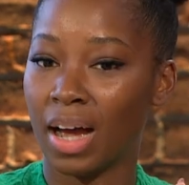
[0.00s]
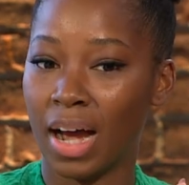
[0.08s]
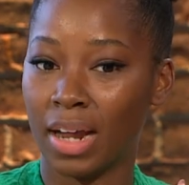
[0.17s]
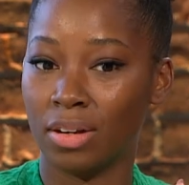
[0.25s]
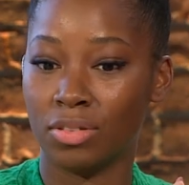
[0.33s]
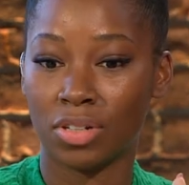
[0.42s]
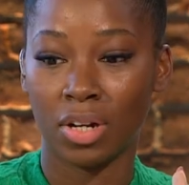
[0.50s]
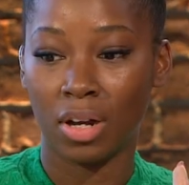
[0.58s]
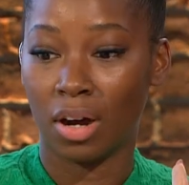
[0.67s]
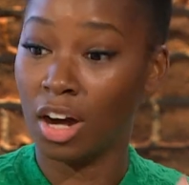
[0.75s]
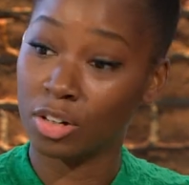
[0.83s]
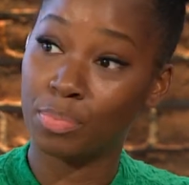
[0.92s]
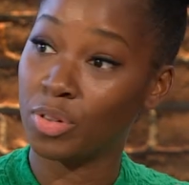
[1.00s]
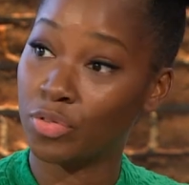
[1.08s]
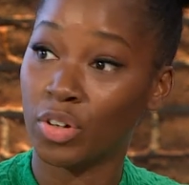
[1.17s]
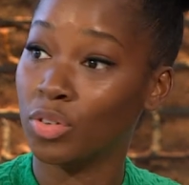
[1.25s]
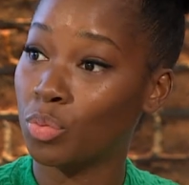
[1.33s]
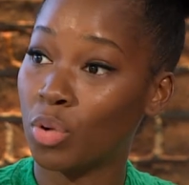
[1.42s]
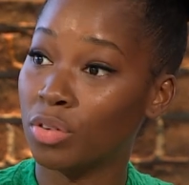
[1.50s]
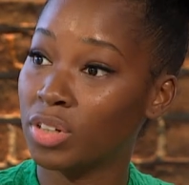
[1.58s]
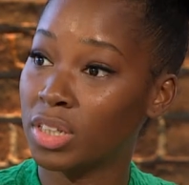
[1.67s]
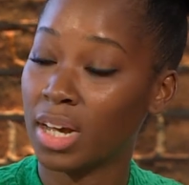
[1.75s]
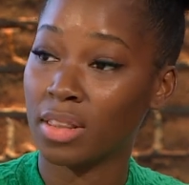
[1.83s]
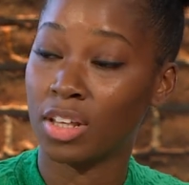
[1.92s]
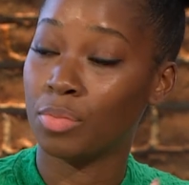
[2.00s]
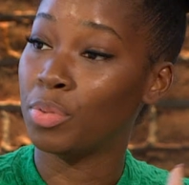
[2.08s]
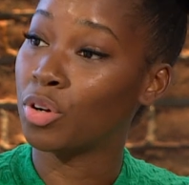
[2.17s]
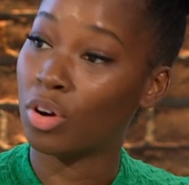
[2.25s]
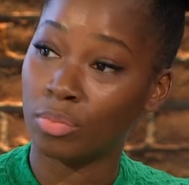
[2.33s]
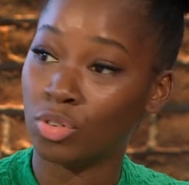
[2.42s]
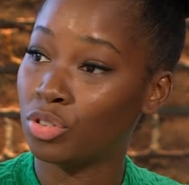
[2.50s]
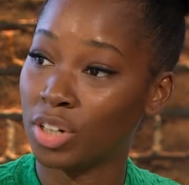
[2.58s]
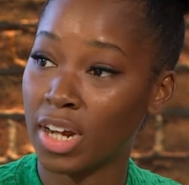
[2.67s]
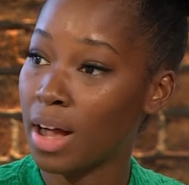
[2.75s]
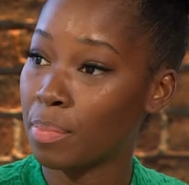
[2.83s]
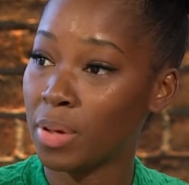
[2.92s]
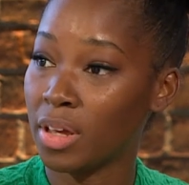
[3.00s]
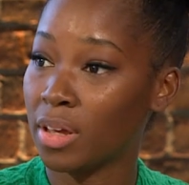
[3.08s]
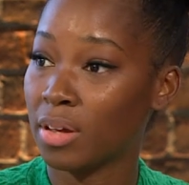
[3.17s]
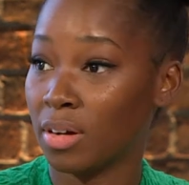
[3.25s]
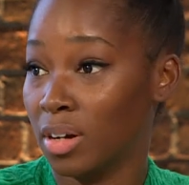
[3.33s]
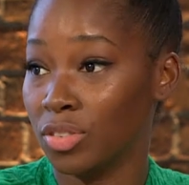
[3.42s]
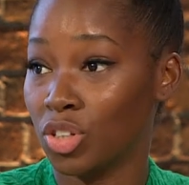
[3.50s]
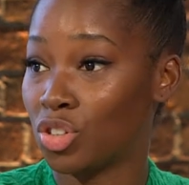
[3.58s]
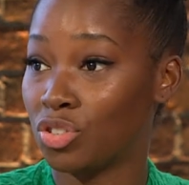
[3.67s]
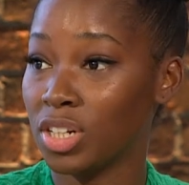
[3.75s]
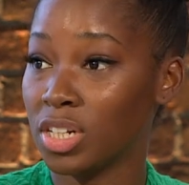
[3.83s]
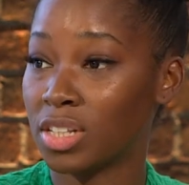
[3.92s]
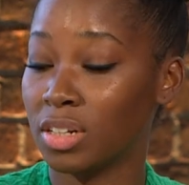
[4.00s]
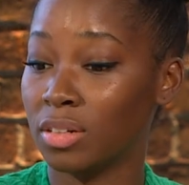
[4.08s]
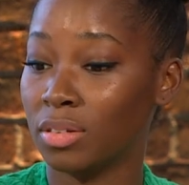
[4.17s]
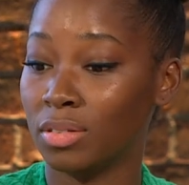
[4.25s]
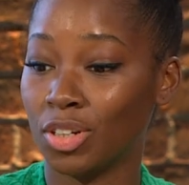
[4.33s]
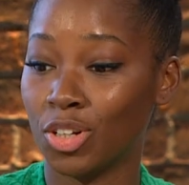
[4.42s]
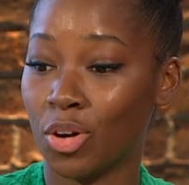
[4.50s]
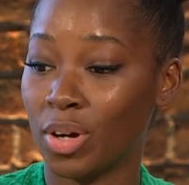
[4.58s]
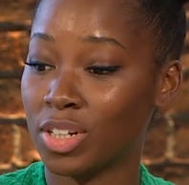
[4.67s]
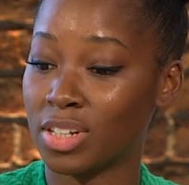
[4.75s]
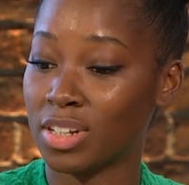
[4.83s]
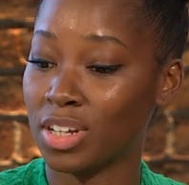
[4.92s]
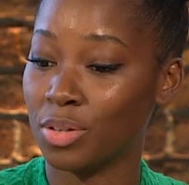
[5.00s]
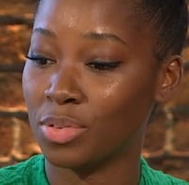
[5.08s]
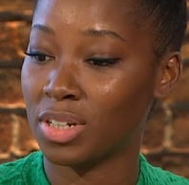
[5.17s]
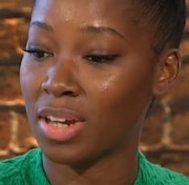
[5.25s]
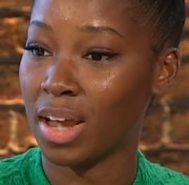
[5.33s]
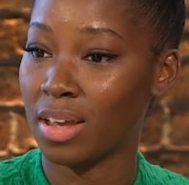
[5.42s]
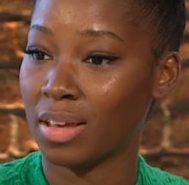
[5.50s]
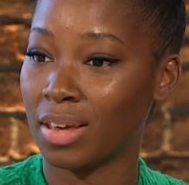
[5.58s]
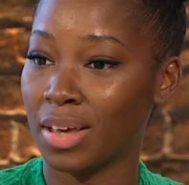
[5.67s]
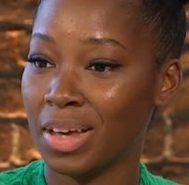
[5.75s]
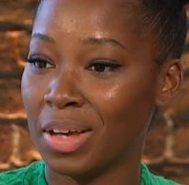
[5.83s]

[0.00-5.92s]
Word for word: and I'd be very worried that they'd become trigger happy mm. on the streets. And, you know, I just think it would take.